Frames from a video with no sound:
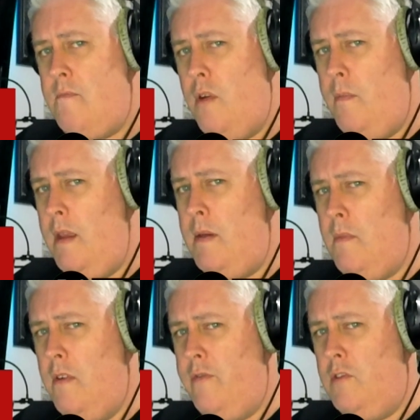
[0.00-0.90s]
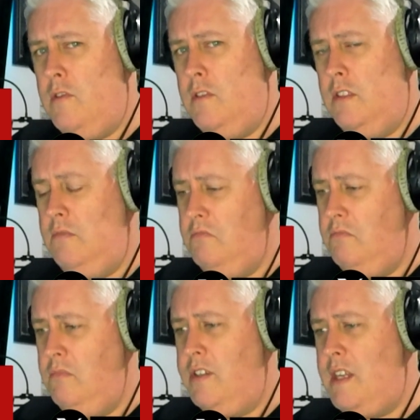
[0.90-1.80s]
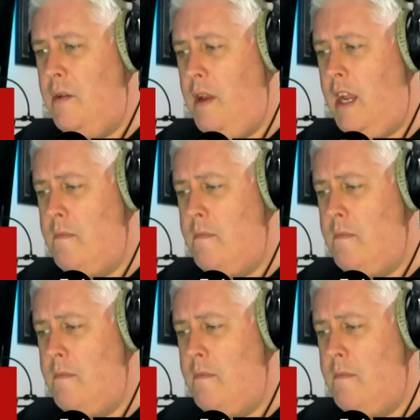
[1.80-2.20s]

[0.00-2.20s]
Probably a bit more vocal, not sound like